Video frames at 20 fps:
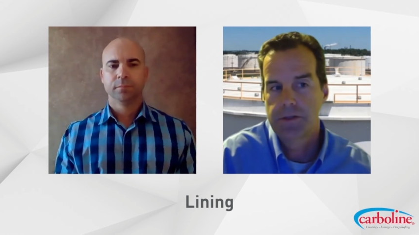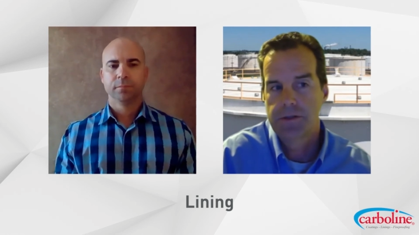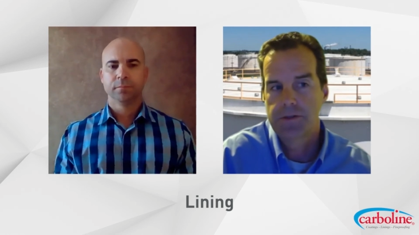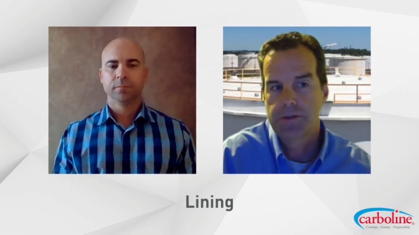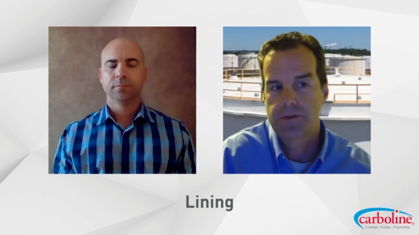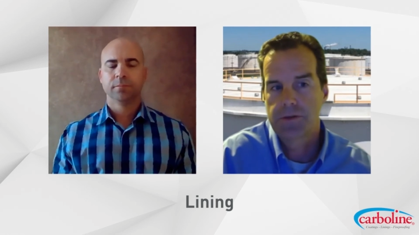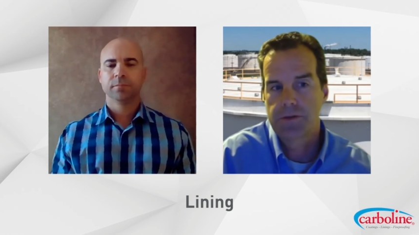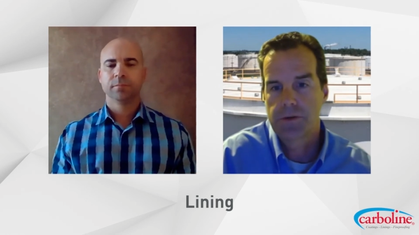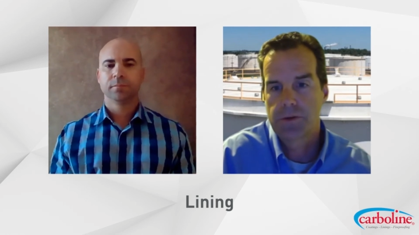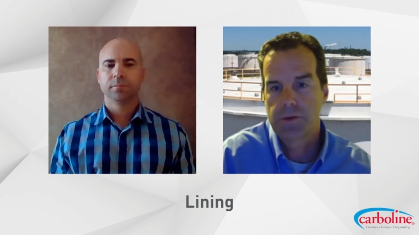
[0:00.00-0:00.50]

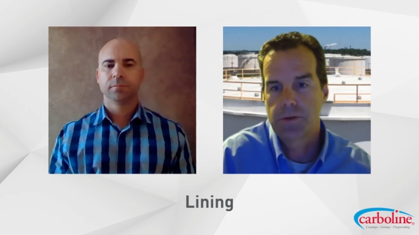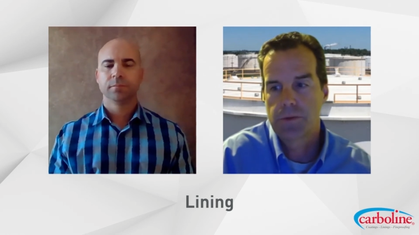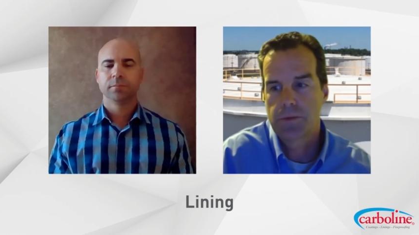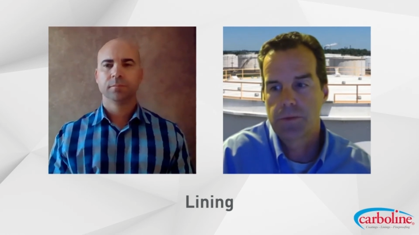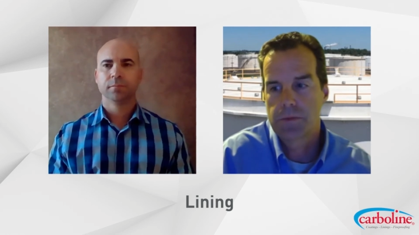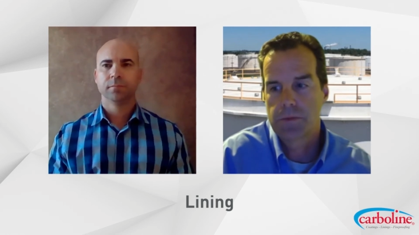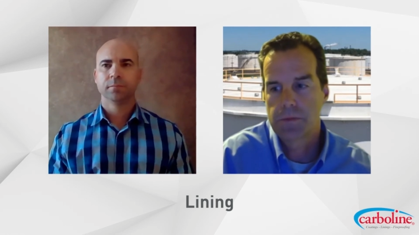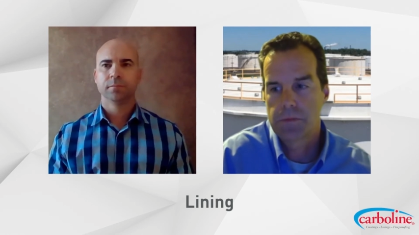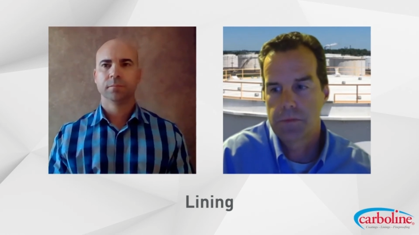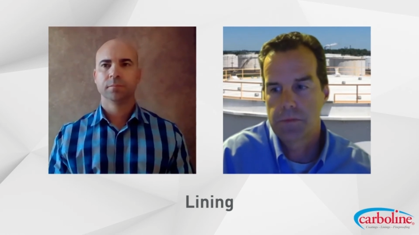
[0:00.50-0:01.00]
Speaker 1: So
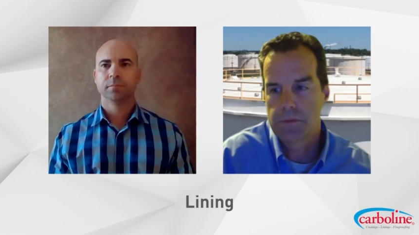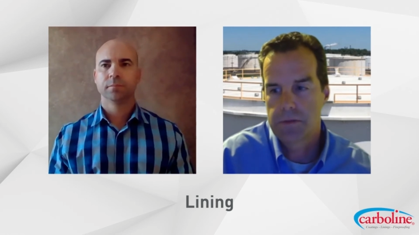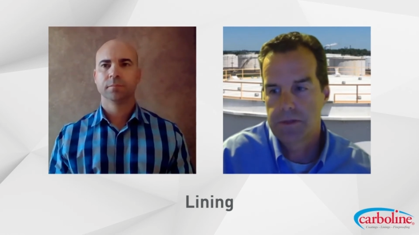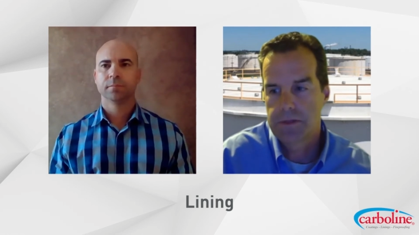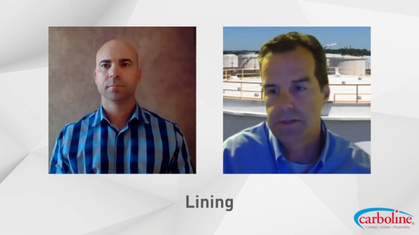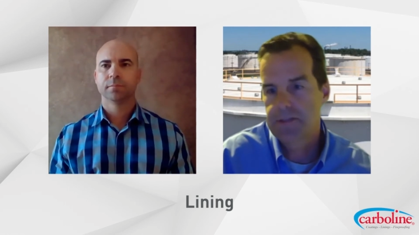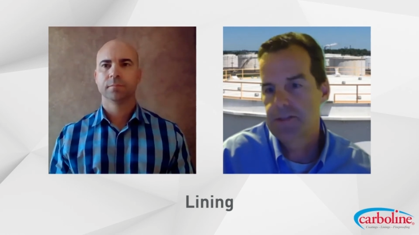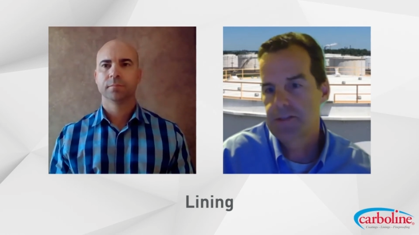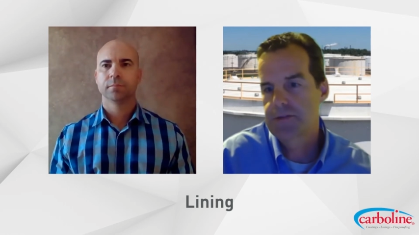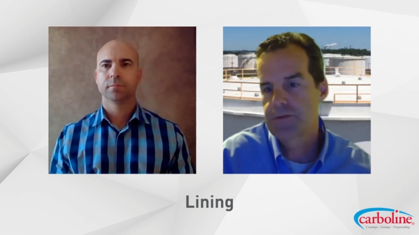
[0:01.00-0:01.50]

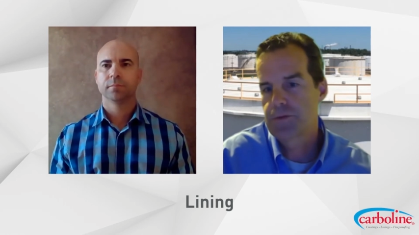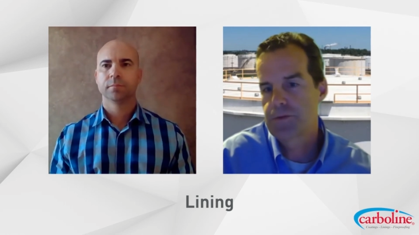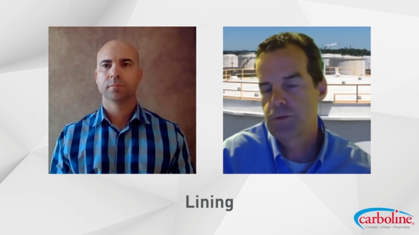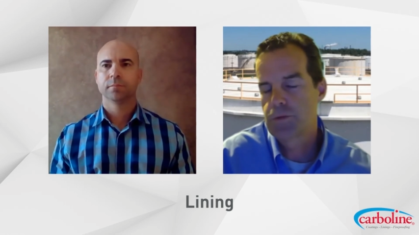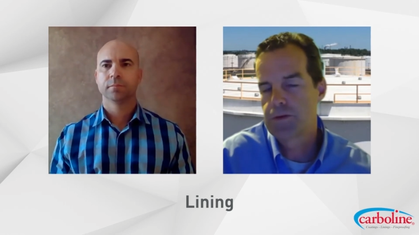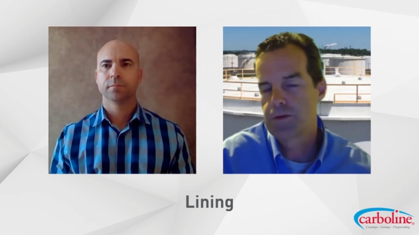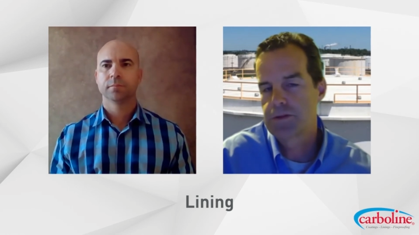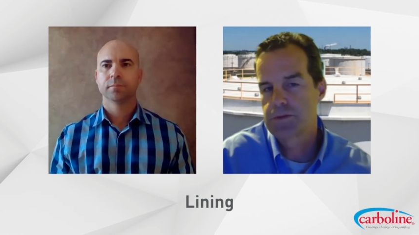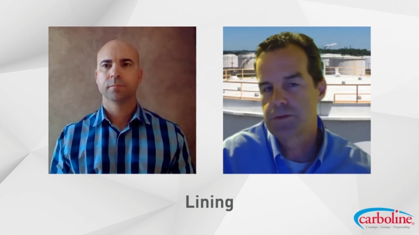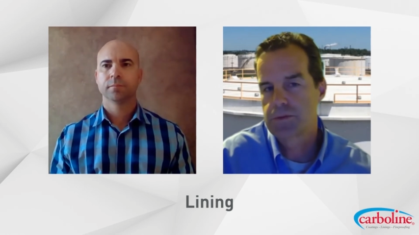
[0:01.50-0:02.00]
this, of
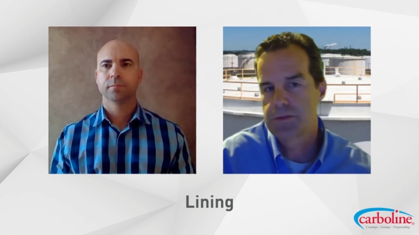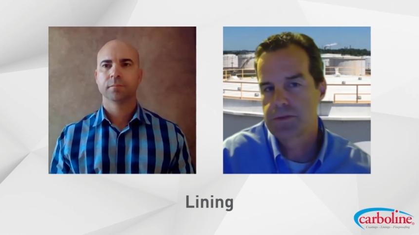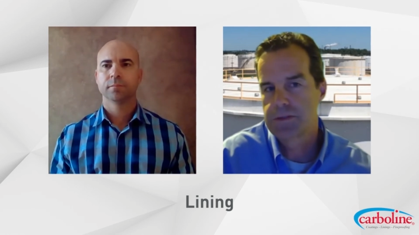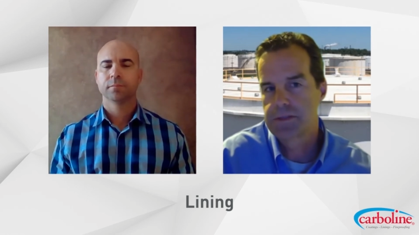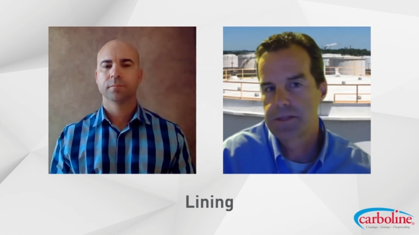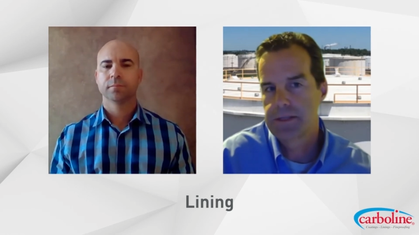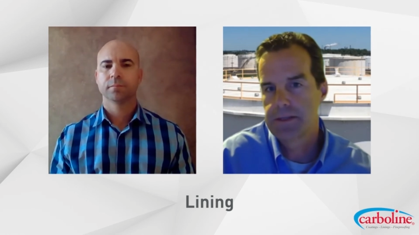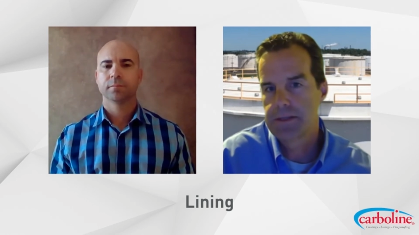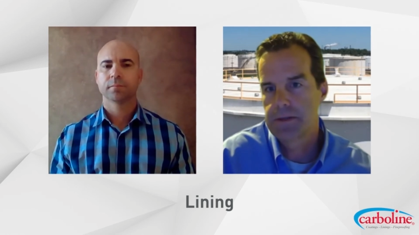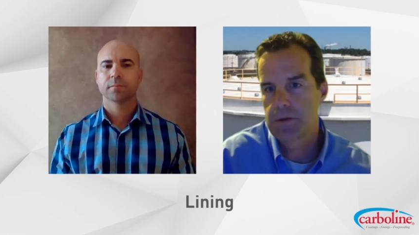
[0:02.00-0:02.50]
course,
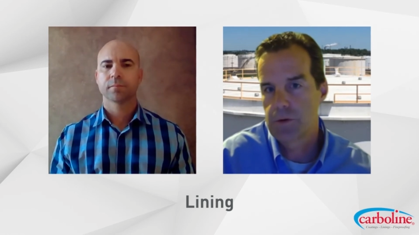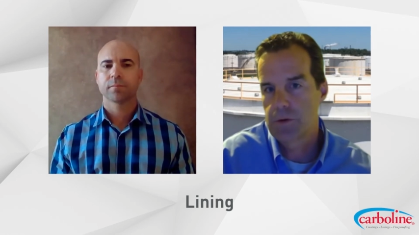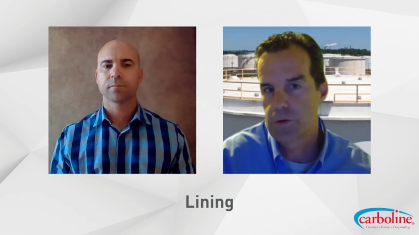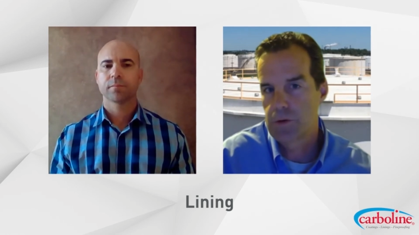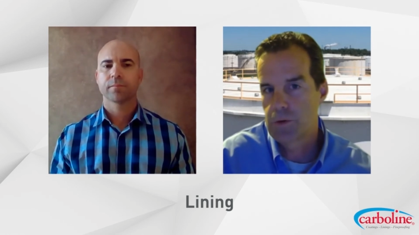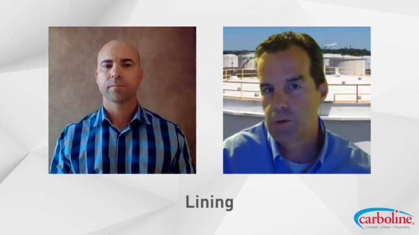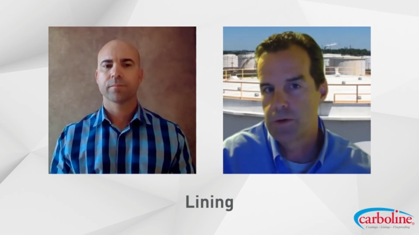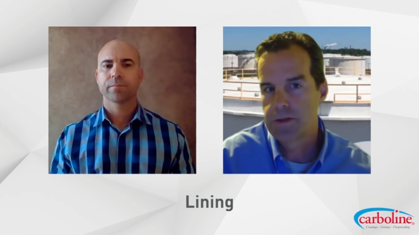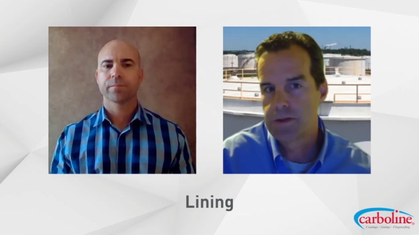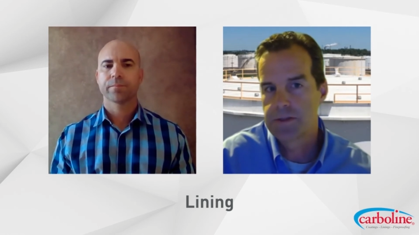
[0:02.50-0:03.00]
was in
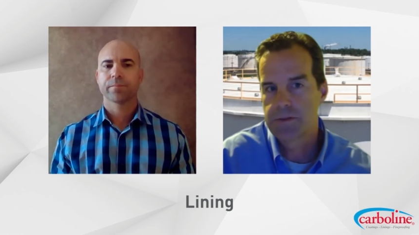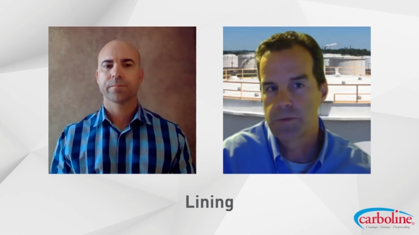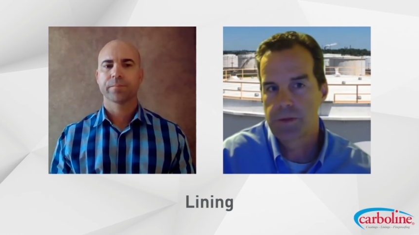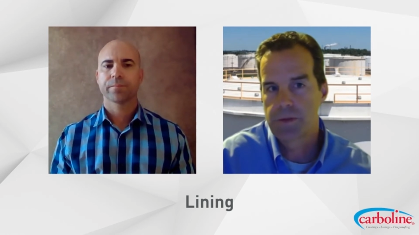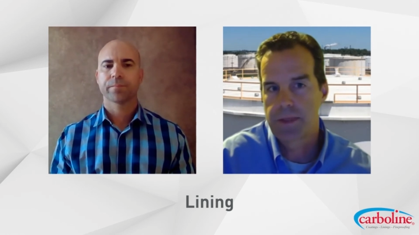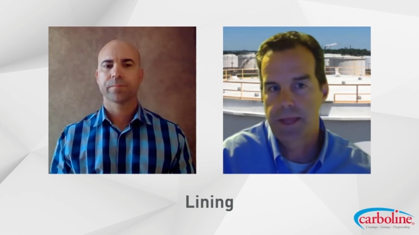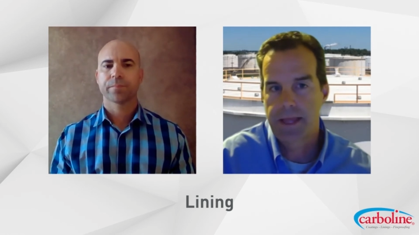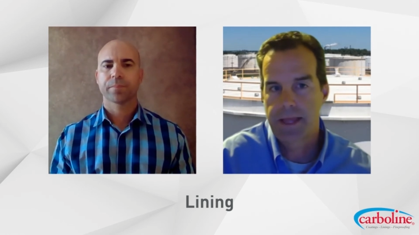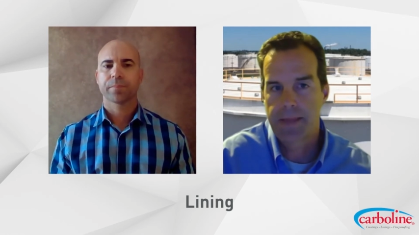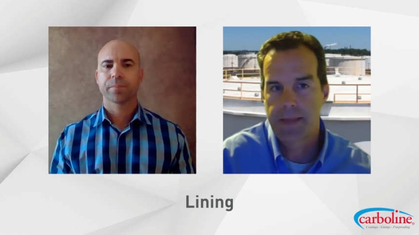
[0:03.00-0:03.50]
accordance
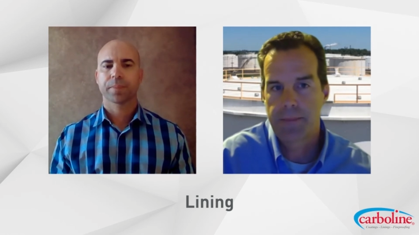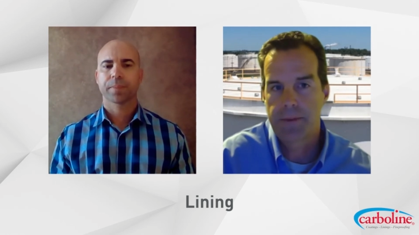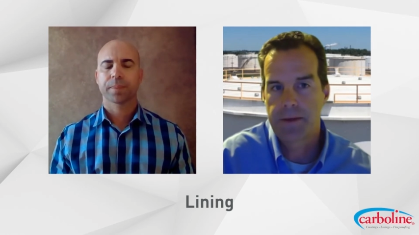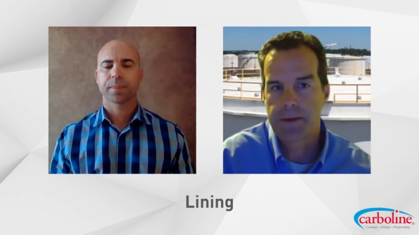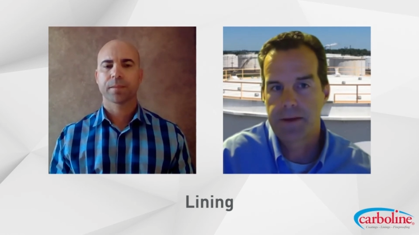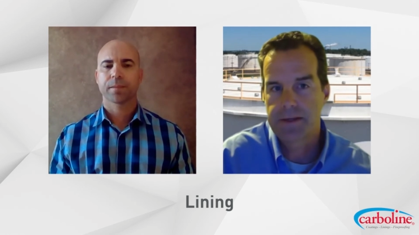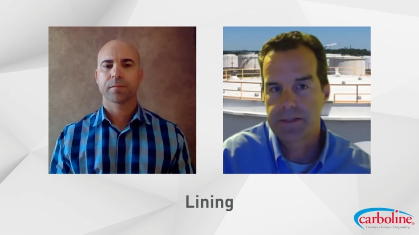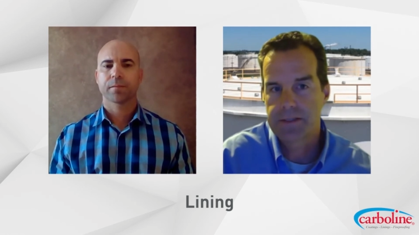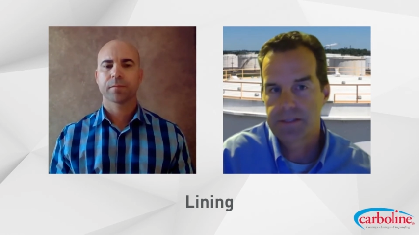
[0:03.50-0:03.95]
with API